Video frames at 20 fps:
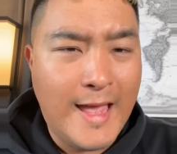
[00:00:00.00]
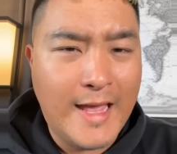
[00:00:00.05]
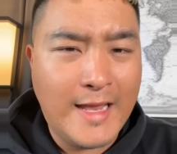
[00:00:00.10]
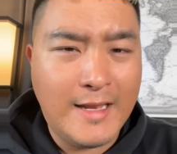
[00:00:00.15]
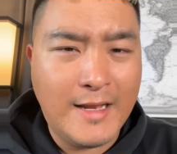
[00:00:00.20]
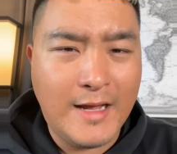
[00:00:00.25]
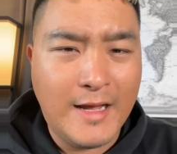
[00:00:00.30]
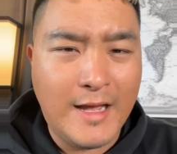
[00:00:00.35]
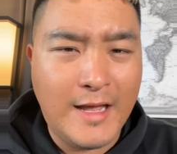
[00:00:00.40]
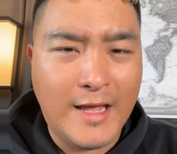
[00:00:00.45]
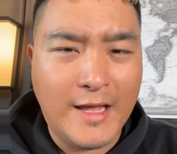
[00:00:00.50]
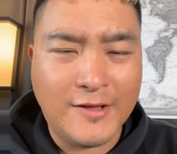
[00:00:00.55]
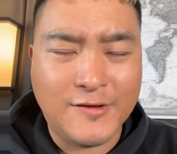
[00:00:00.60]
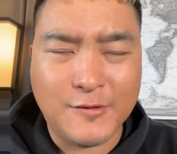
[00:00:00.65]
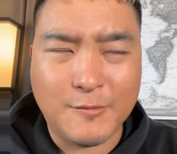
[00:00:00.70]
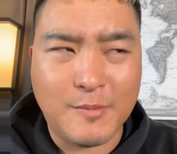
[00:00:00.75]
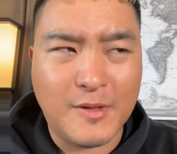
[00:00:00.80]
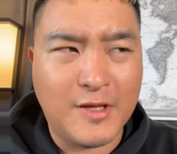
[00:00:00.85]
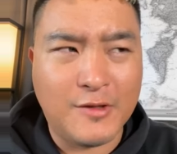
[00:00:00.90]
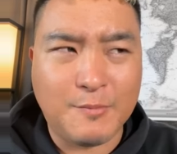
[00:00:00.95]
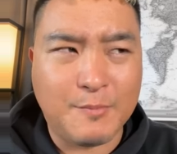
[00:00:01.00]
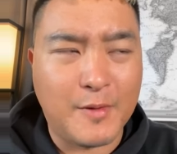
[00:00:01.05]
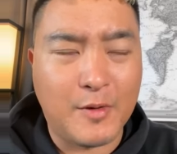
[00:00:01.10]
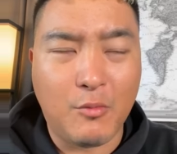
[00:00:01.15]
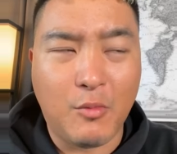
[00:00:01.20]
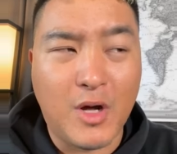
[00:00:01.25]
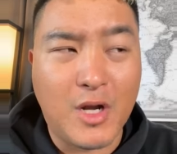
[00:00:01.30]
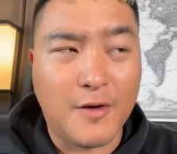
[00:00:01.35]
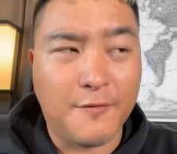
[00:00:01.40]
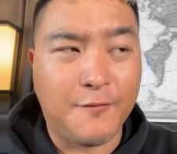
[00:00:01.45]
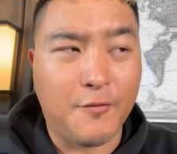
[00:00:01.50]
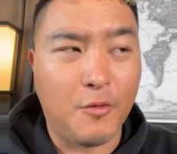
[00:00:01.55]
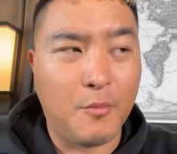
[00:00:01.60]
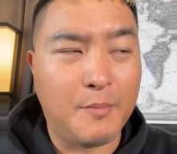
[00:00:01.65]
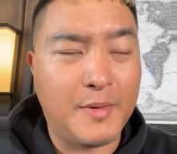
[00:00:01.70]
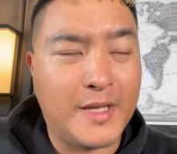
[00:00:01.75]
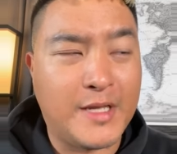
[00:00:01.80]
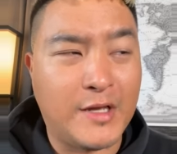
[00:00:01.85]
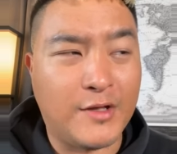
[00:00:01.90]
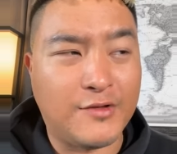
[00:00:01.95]
And it's been wonderful
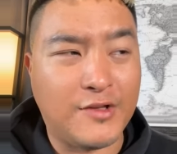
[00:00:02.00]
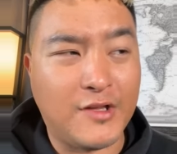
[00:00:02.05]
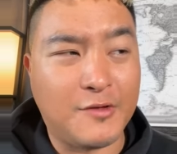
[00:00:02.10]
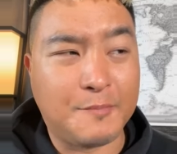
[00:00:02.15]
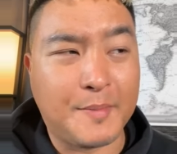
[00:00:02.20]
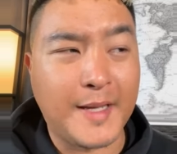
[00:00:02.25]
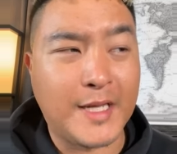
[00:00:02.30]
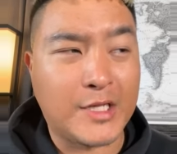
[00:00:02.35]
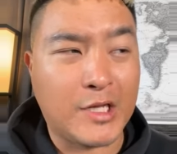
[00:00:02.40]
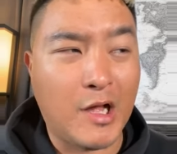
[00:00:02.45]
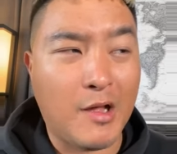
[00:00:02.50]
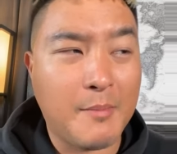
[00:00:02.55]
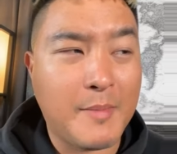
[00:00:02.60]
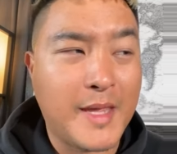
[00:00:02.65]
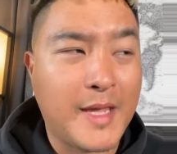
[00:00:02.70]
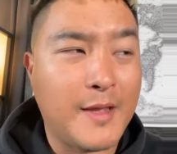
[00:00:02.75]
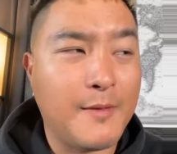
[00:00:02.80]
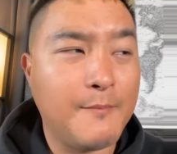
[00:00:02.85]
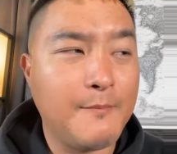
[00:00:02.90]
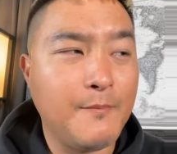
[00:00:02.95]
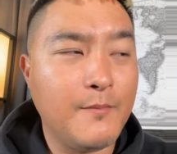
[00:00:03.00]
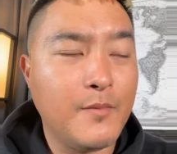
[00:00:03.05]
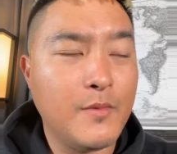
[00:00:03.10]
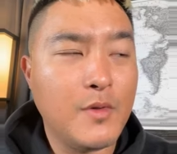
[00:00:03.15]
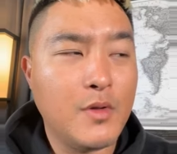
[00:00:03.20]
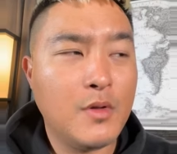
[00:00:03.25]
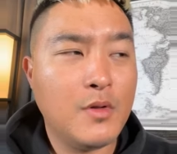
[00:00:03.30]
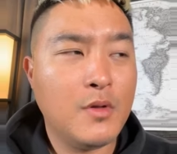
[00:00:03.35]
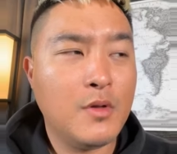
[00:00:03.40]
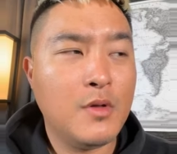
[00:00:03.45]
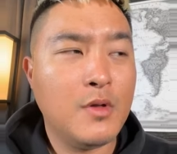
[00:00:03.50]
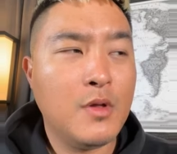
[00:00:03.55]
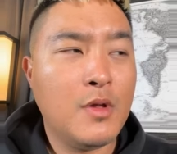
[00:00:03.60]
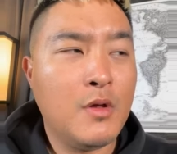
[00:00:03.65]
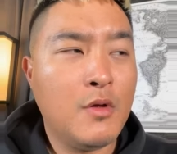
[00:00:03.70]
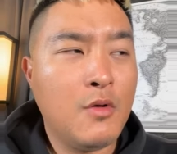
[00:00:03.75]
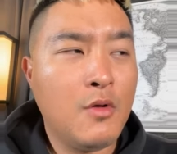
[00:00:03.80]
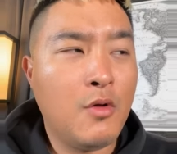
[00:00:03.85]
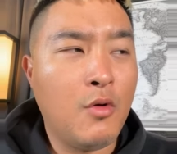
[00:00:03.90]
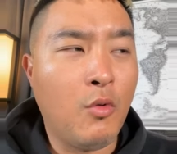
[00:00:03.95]
because it's been coming
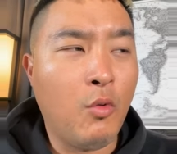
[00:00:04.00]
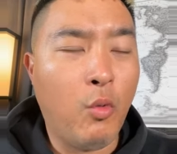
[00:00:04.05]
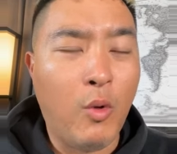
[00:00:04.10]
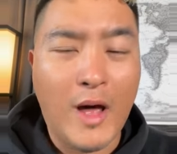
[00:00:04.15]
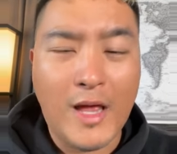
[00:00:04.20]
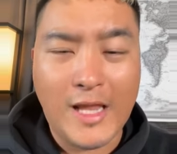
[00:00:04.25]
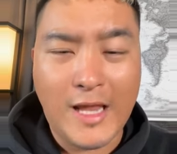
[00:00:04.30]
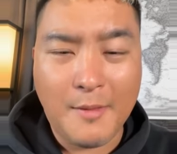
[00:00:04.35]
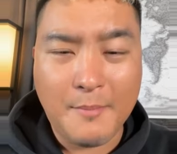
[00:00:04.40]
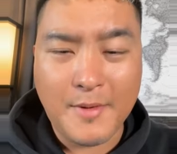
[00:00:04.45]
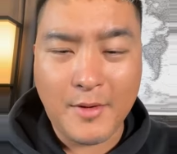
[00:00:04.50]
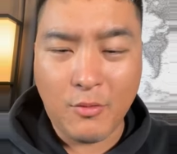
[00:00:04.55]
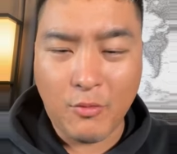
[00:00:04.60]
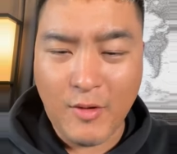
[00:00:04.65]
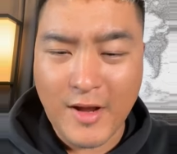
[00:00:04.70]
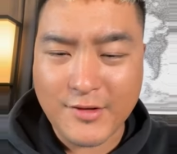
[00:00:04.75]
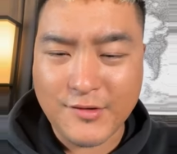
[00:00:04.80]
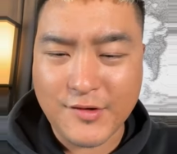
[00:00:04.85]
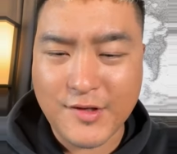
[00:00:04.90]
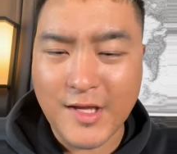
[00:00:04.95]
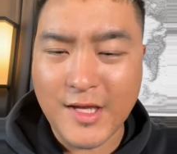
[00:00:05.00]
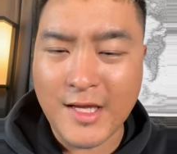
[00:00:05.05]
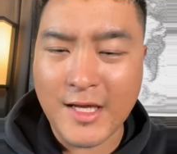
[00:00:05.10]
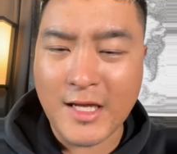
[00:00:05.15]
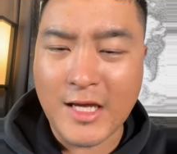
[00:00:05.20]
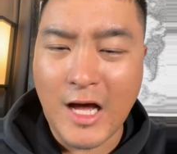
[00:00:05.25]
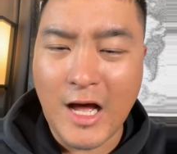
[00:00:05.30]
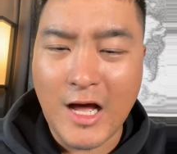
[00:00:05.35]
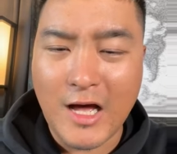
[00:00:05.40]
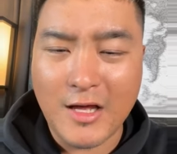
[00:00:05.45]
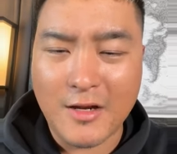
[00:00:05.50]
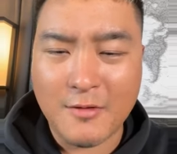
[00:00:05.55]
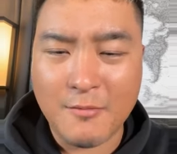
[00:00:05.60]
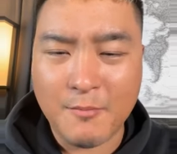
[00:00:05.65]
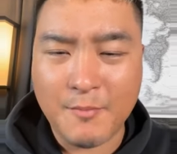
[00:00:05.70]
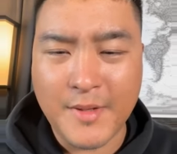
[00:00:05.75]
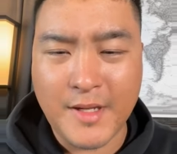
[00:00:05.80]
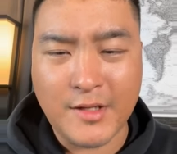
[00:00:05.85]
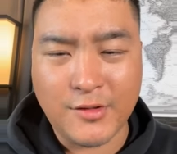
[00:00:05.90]
while I've been resting in God.